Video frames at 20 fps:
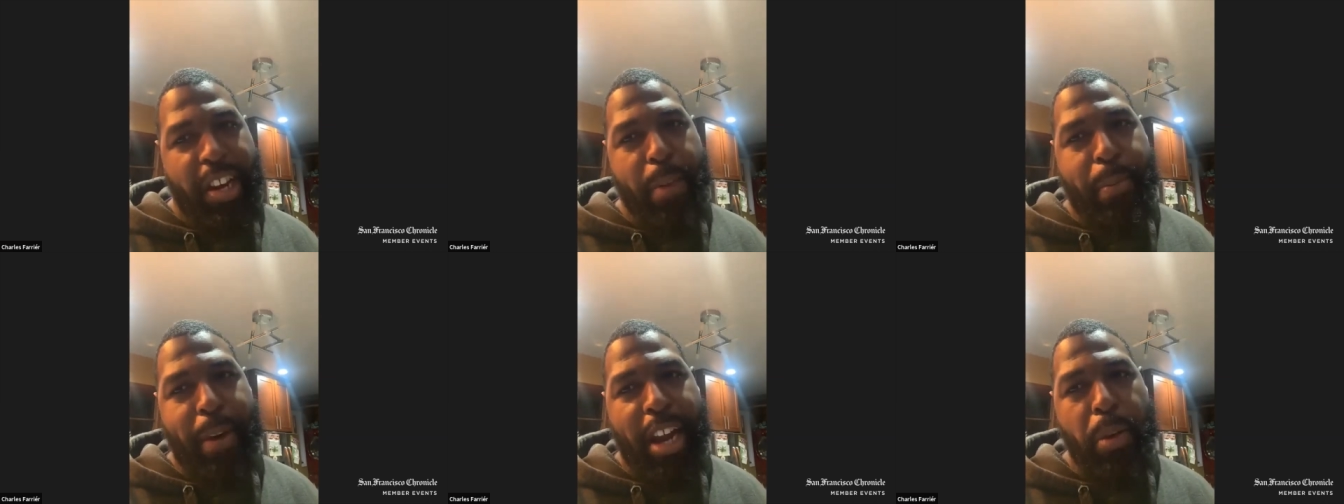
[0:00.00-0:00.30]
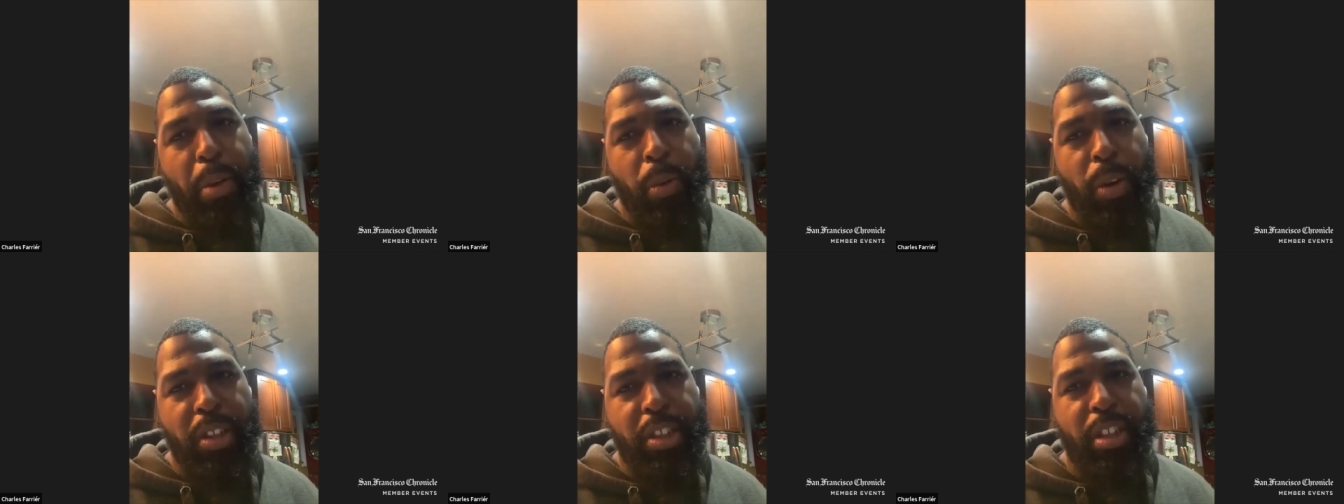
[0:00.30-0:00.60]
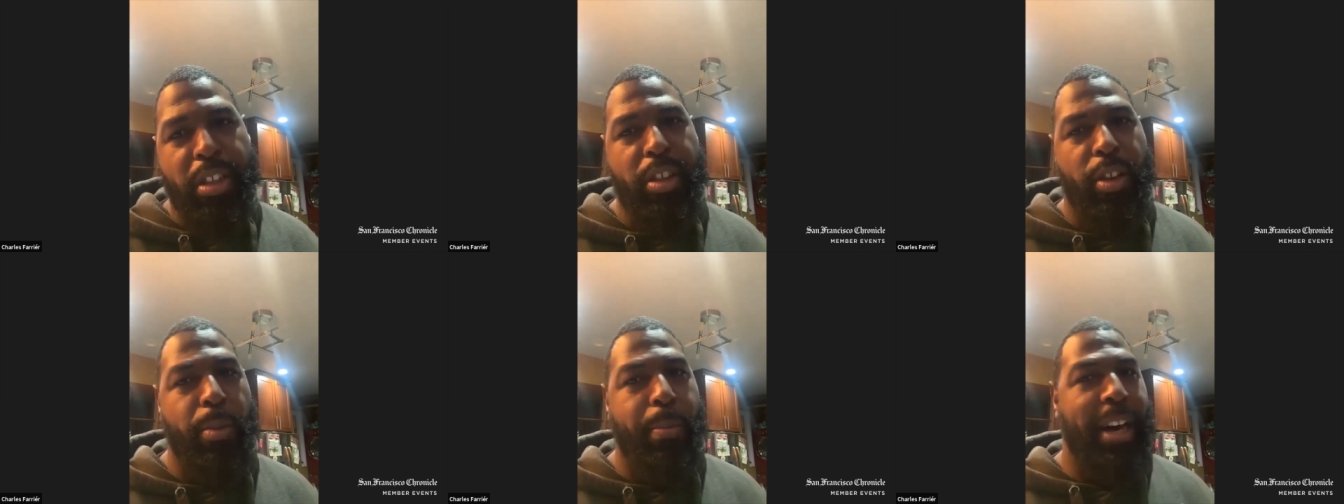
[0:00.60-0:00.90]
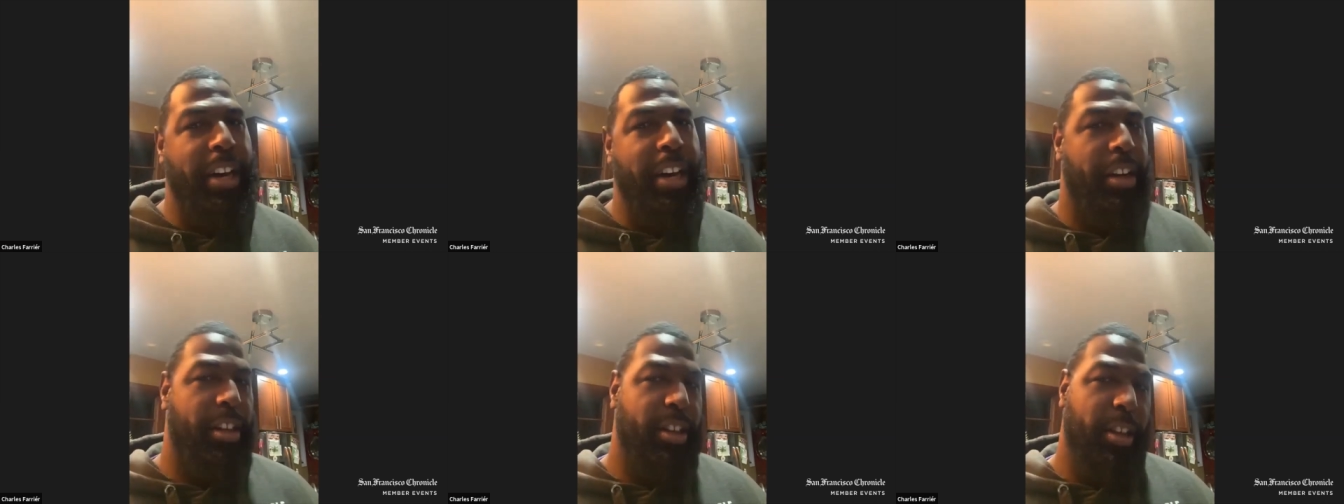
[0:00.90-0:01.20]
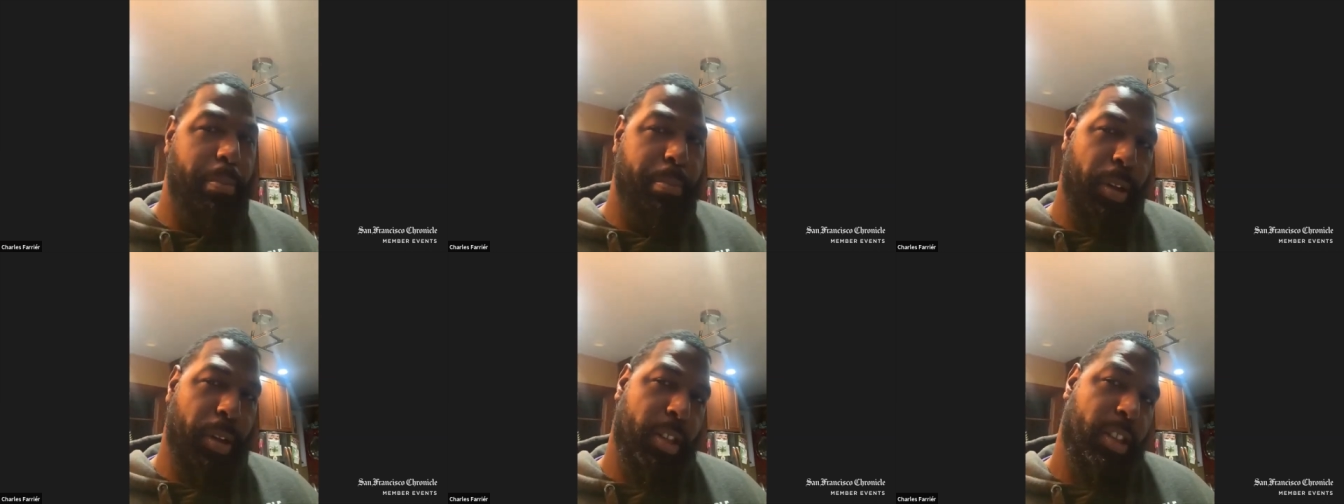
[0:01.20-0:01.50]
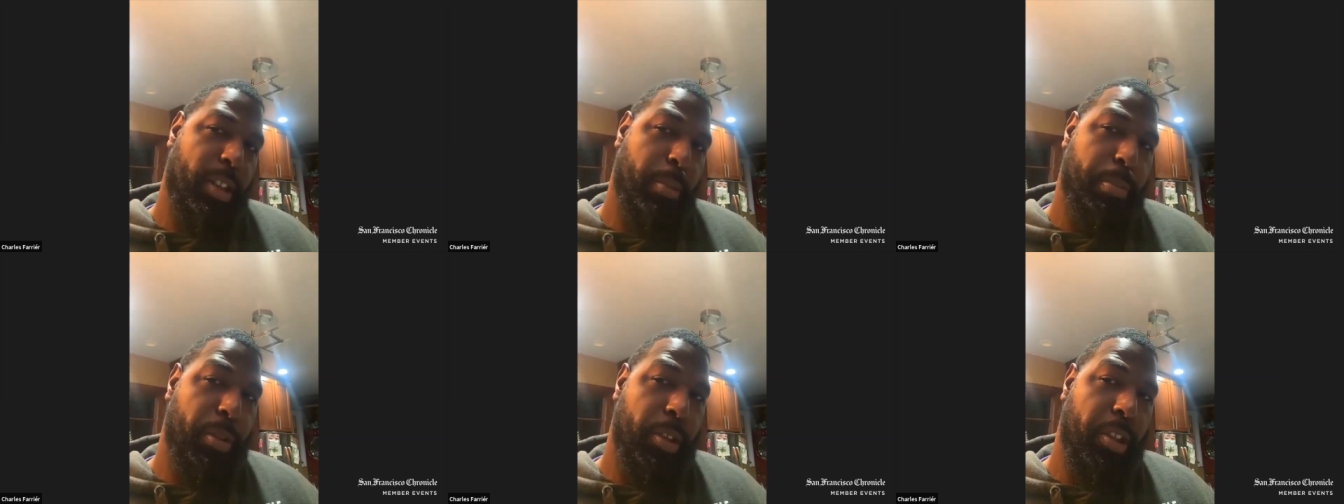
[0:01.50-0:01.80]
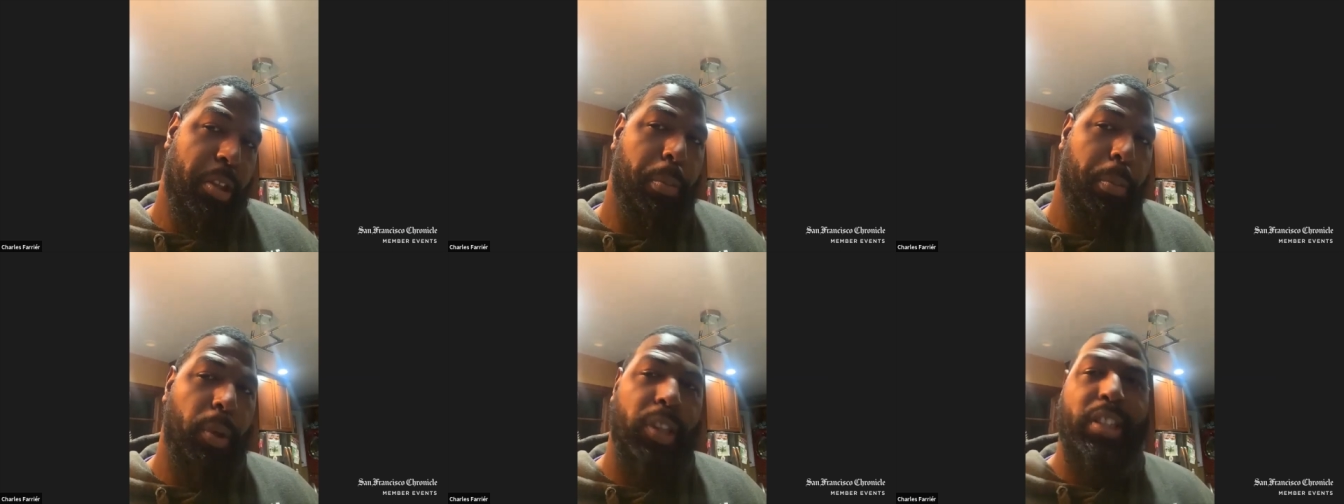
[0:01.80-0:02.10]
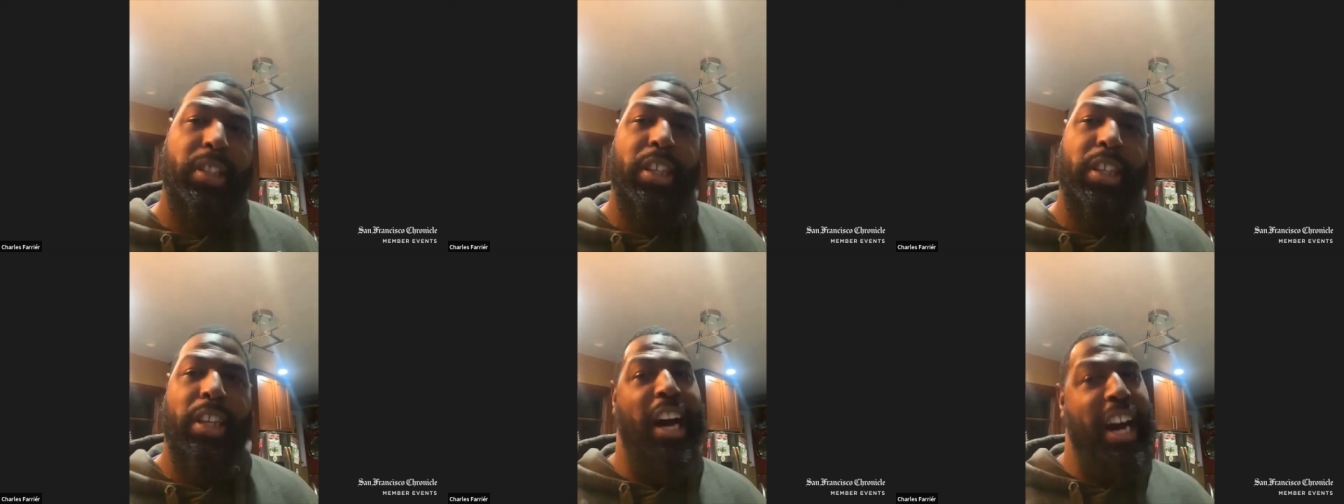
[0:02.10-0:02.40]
a good book. If anybody wants to know about a good book, the,